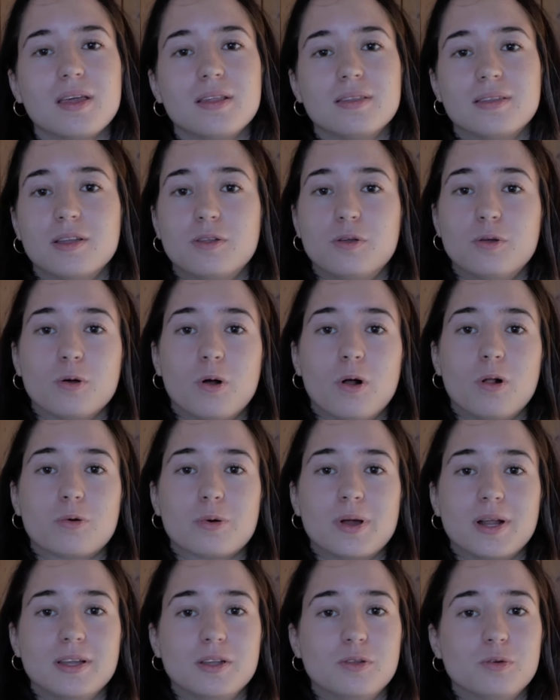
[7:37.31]
Did you
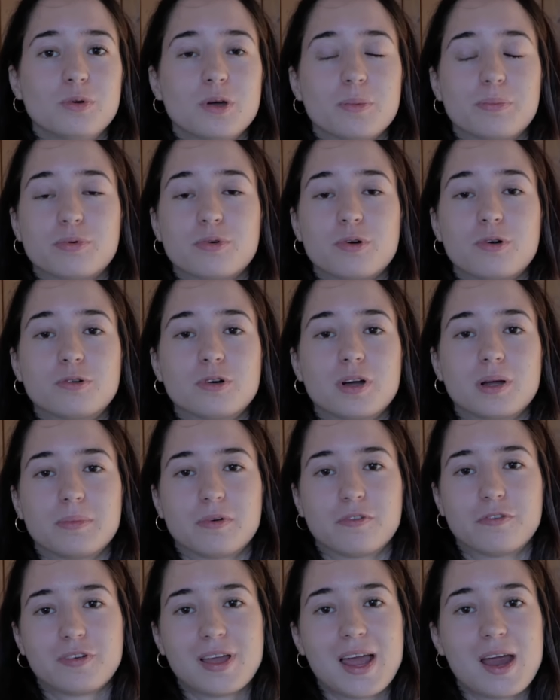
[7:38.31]
already do a program
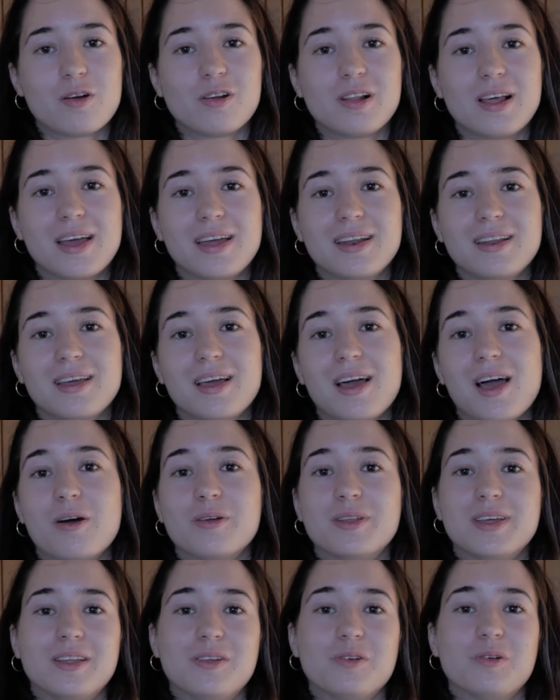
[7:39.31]
of Caroline? How
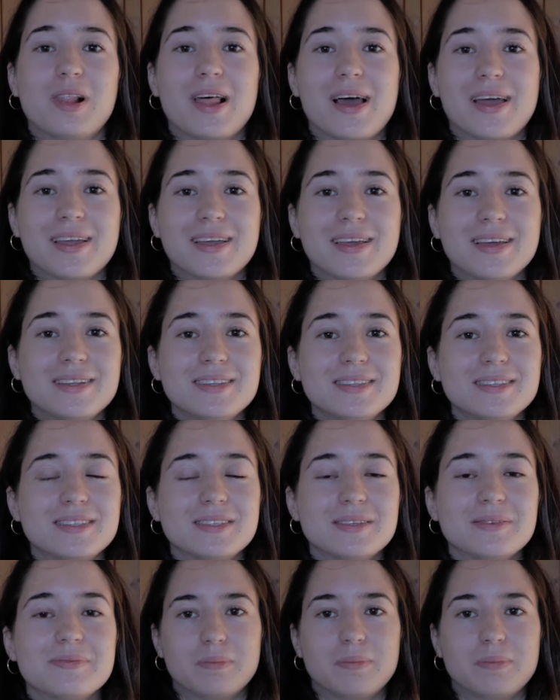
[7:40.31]
did you like it?